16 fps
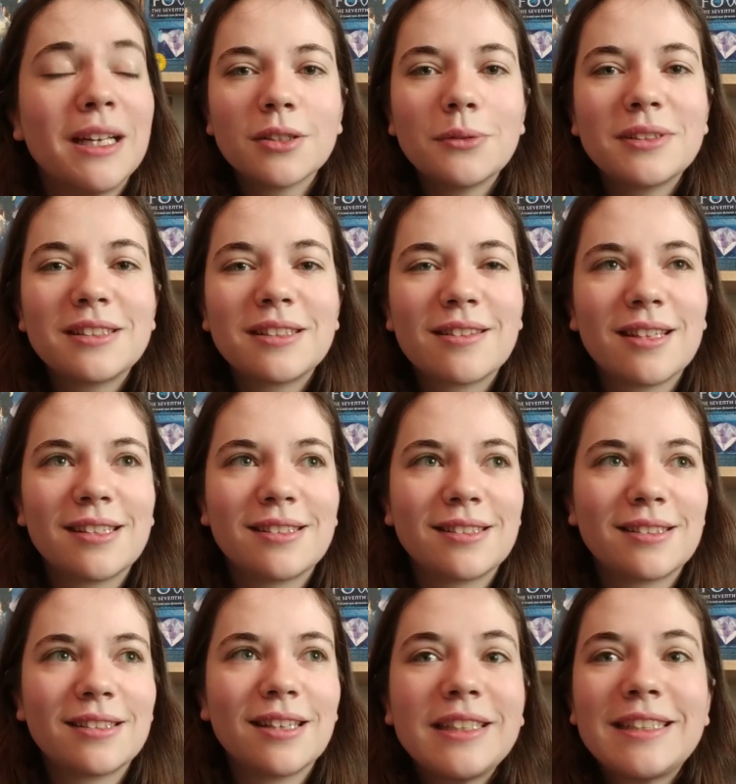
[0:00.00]
So it's
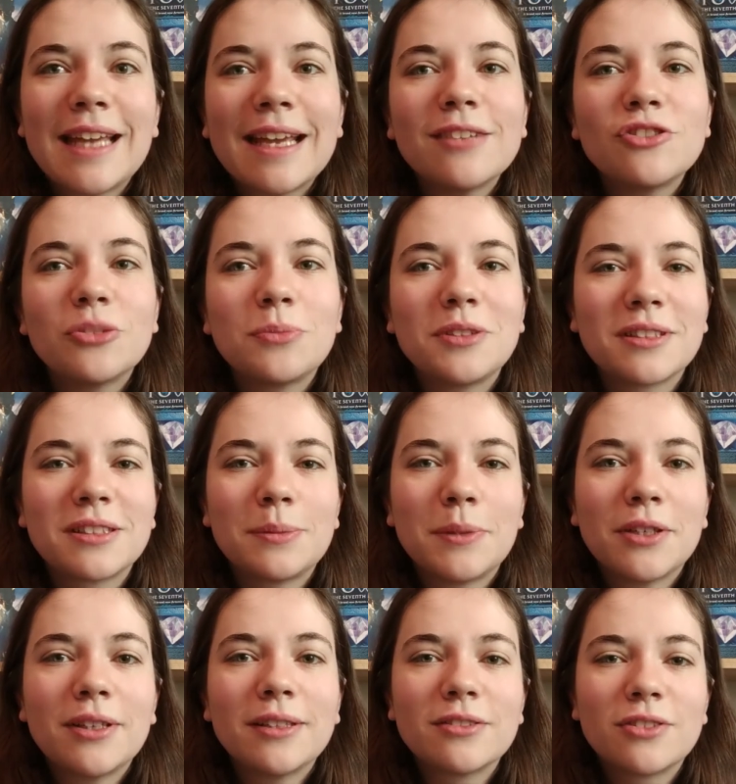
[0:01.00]
this very tangible
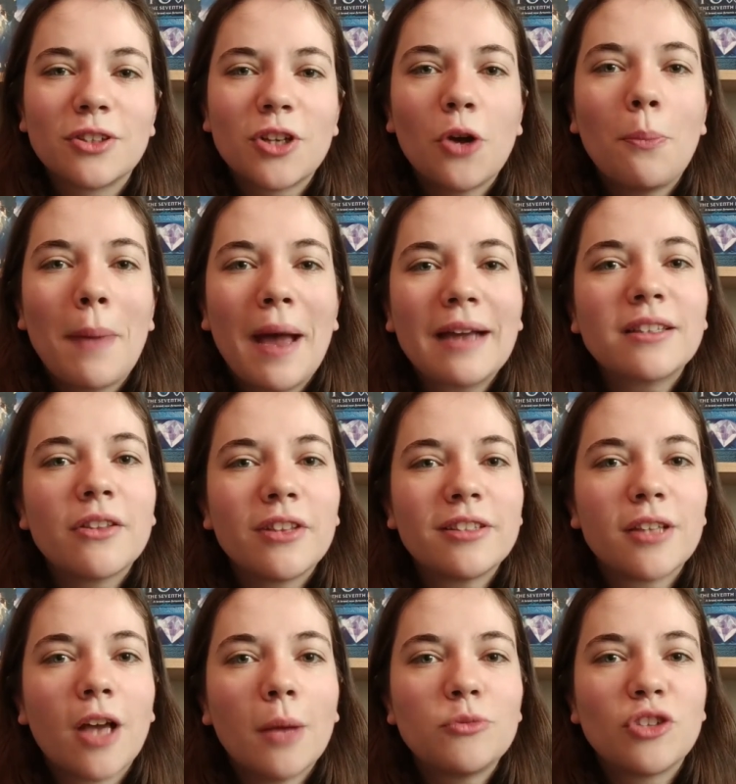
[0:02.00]
experience to go back to
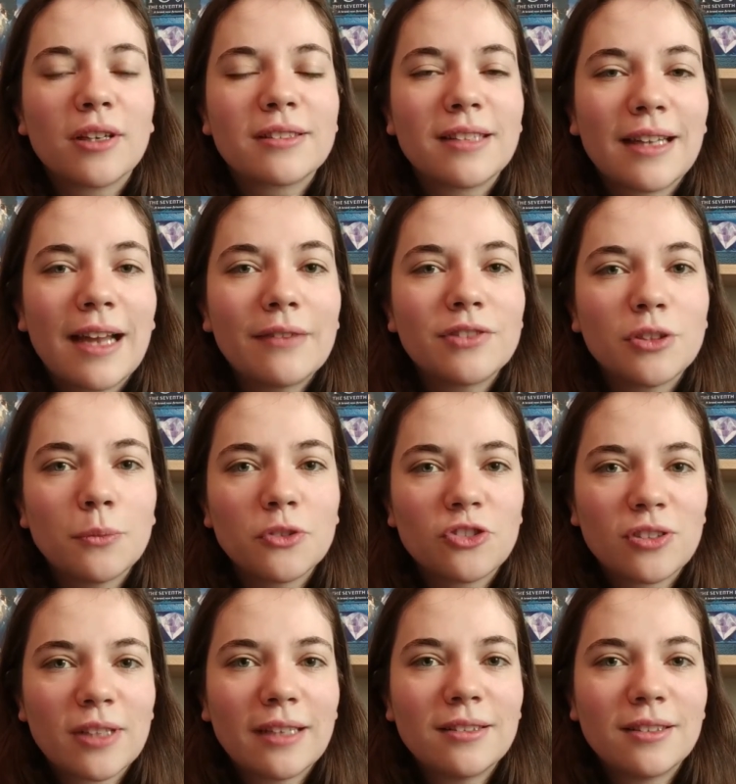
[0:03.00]
these objects that have so much
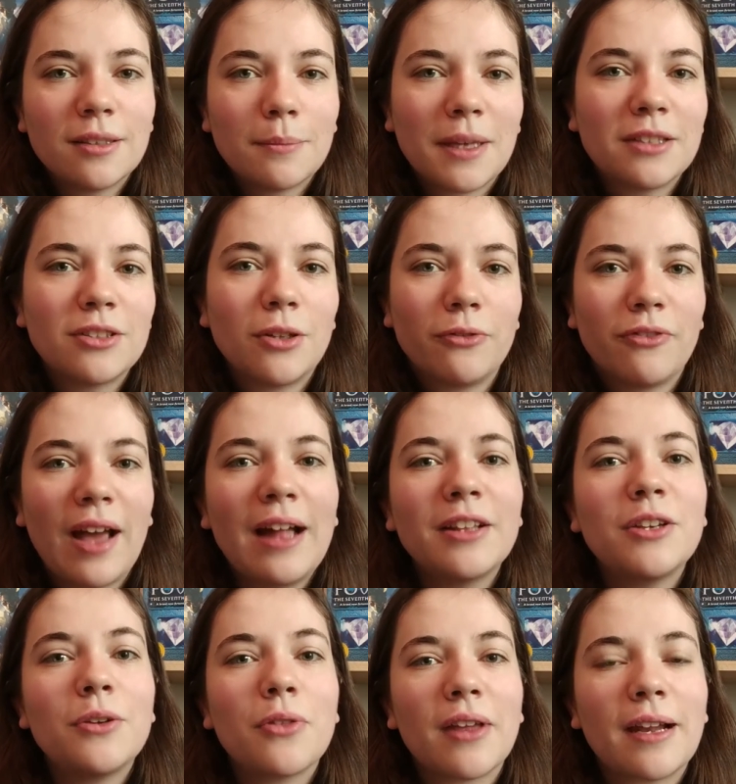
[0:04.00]
sentimental
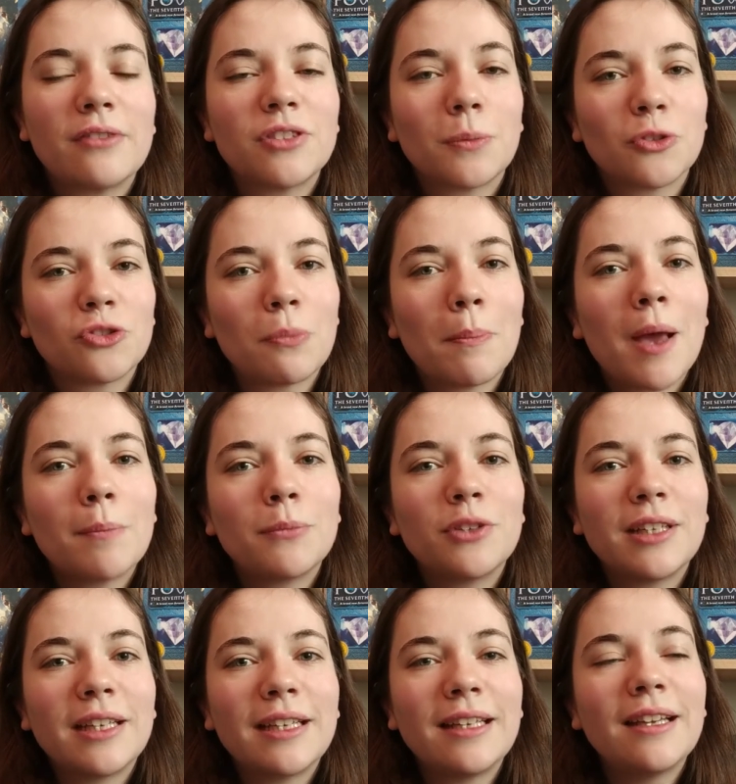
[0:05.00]
value, that have so much
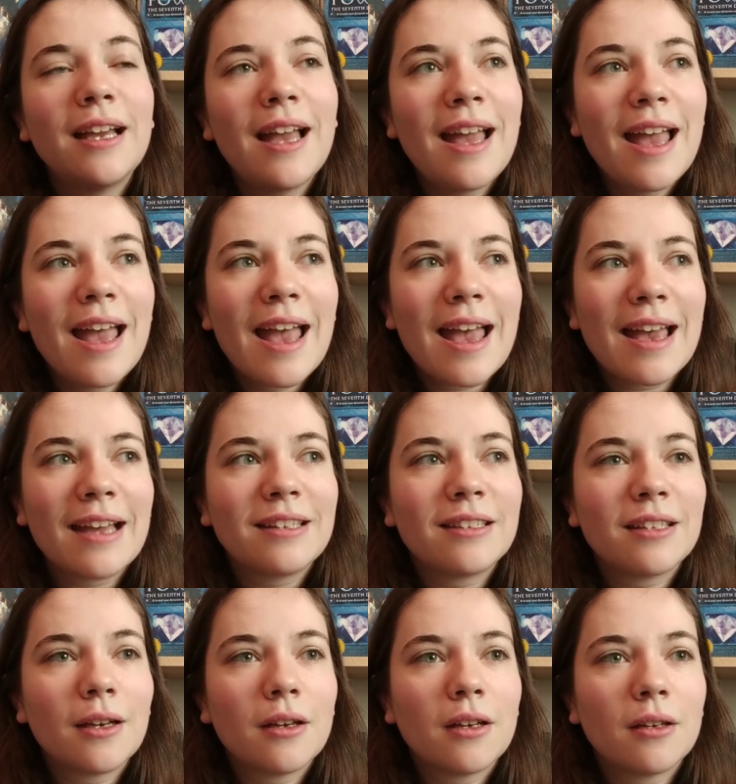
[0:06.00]
memory
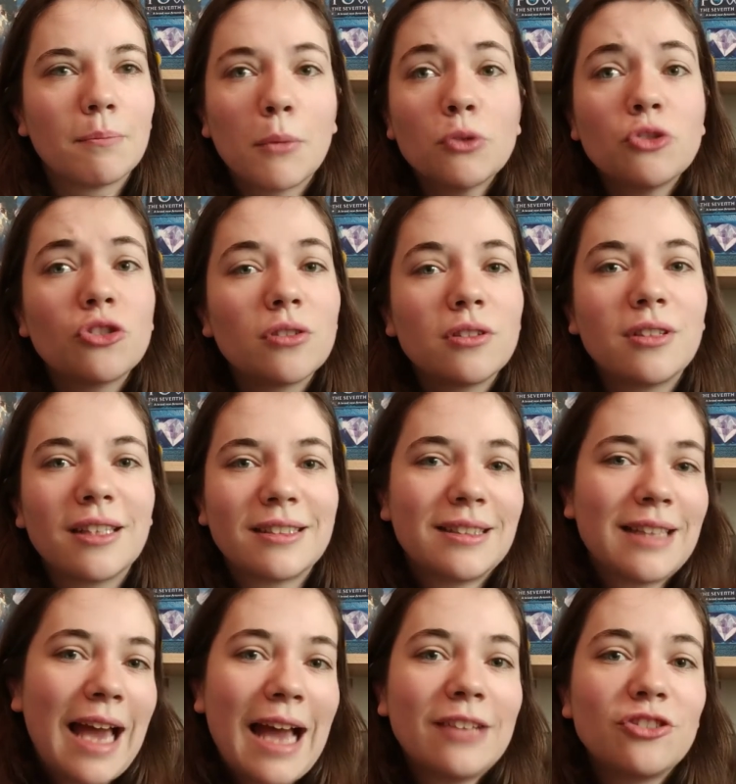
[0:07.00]
and emotional
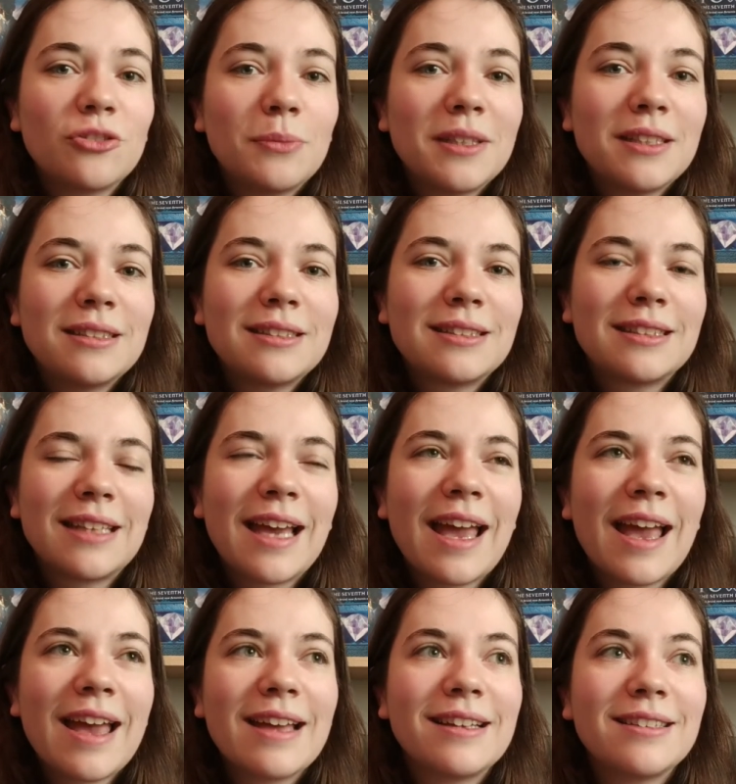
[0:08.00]
attachment,
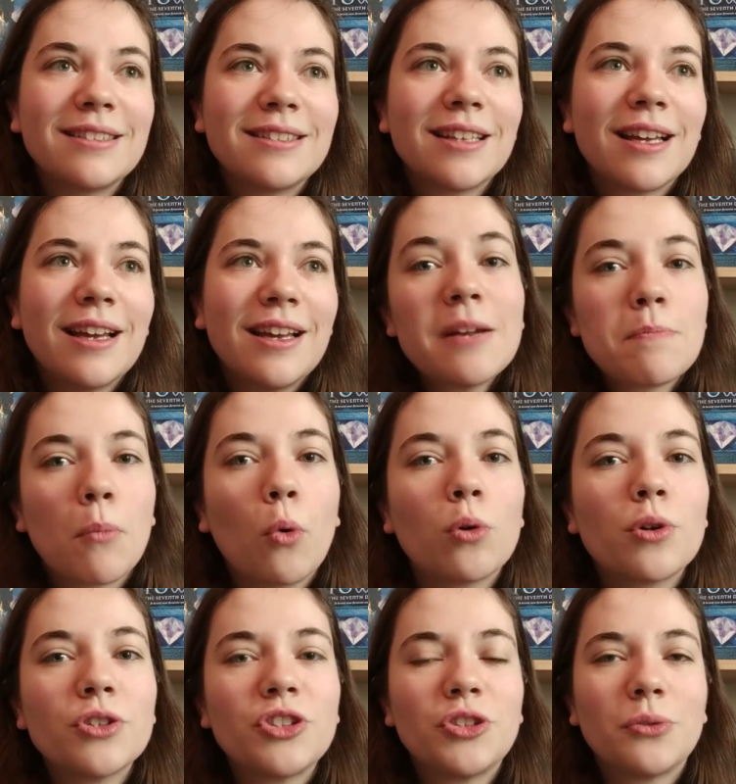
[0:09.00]
and add
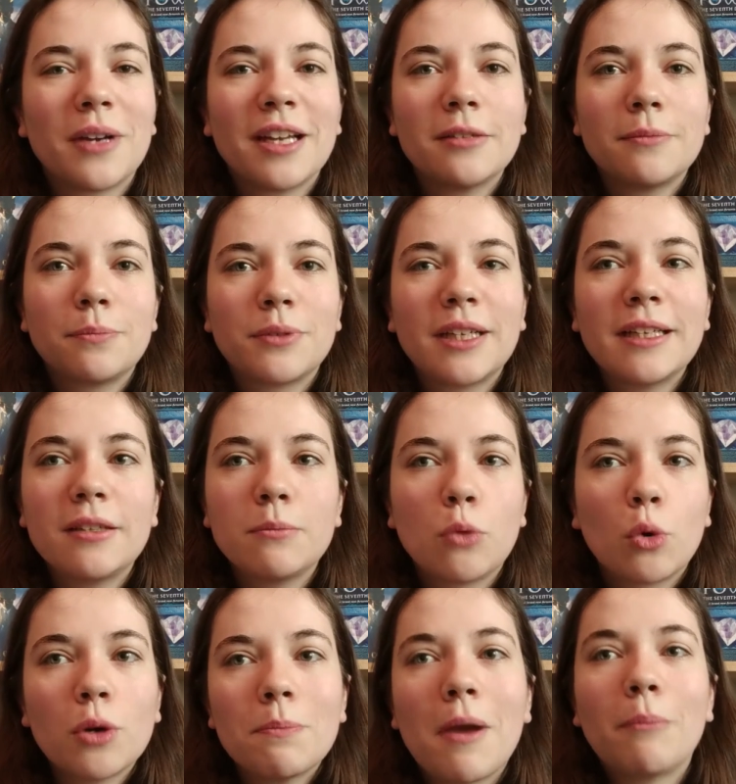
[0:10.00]
more to it, bring
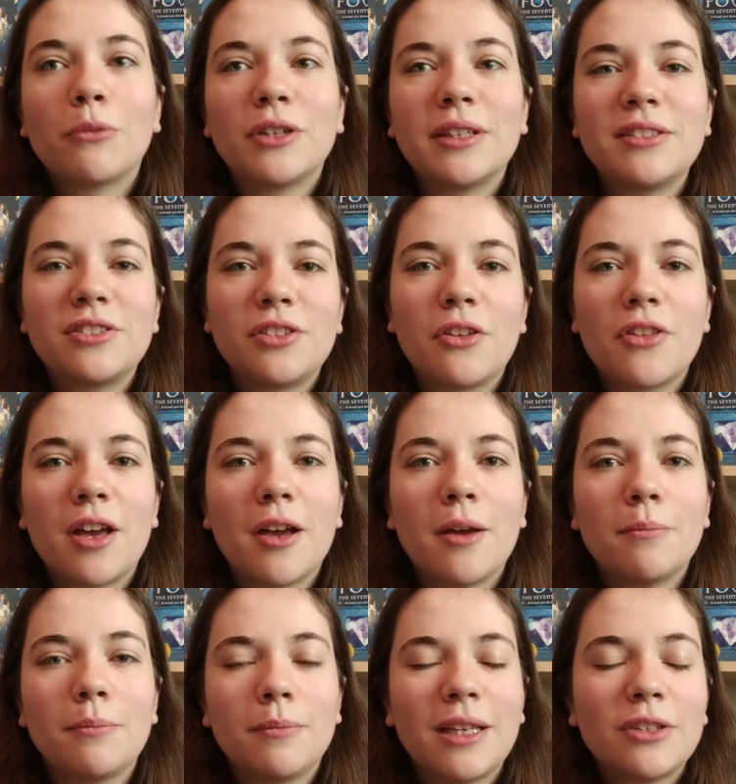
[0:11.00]
more memories to
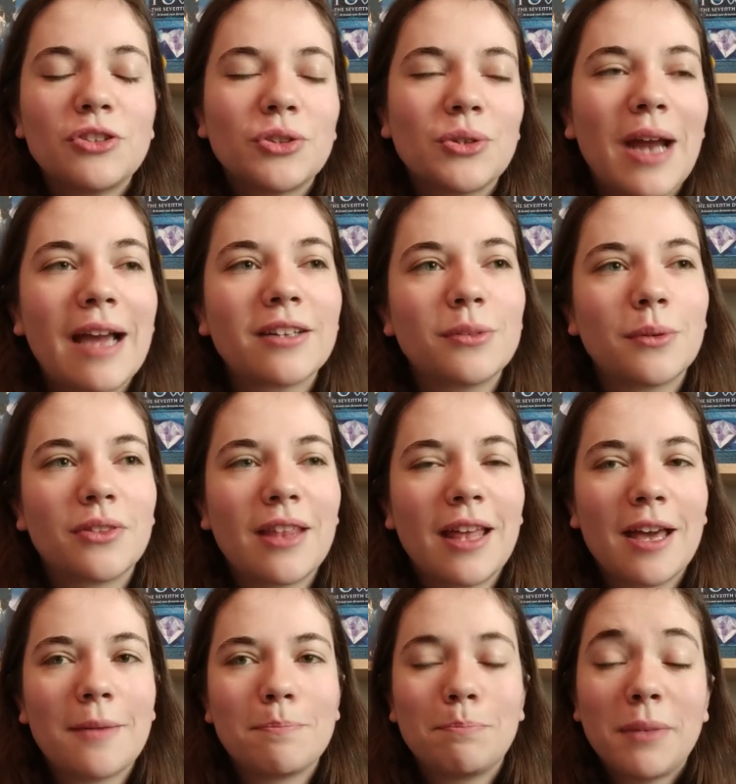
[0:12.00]
them, interact with
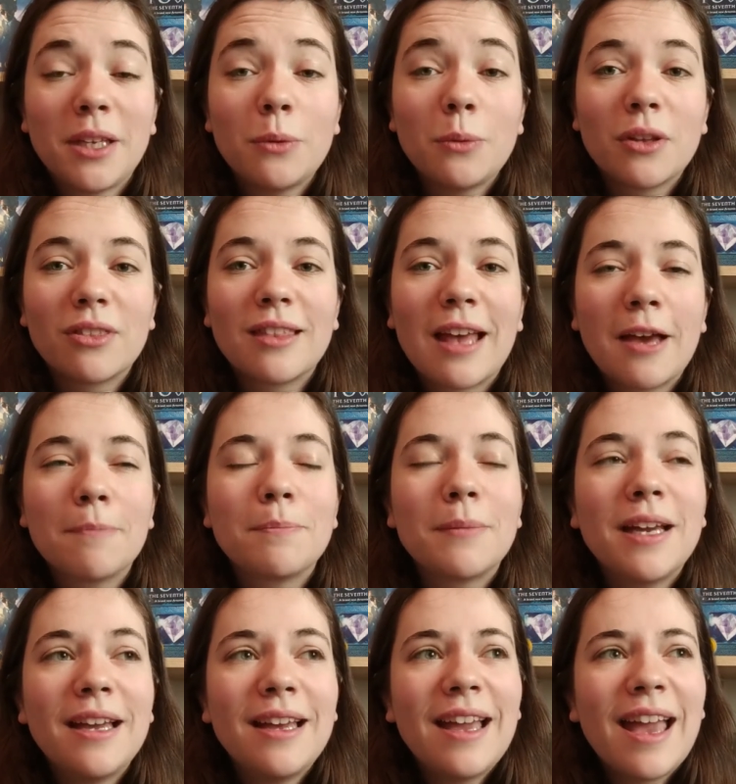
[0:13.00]
them, be with
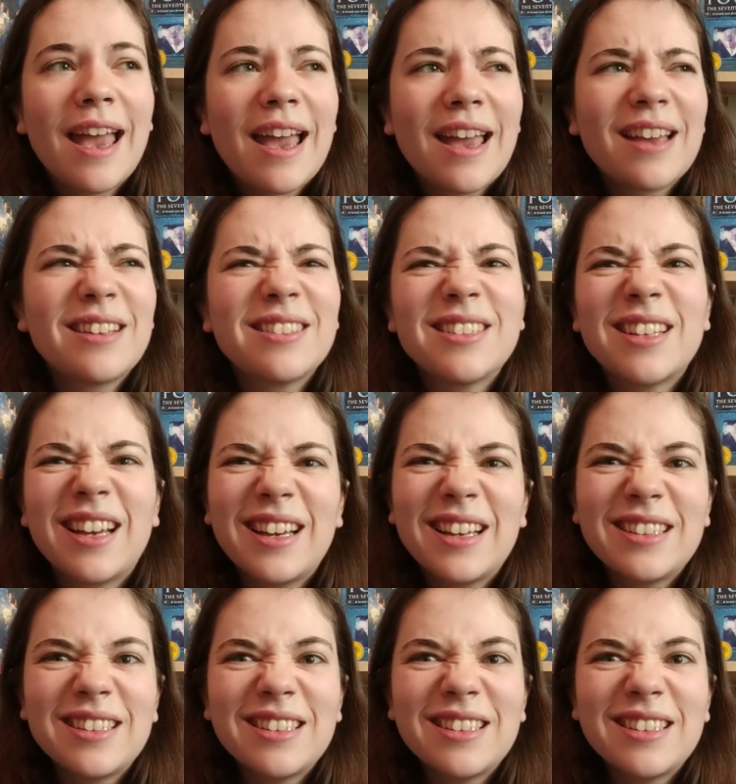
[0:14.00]
them. And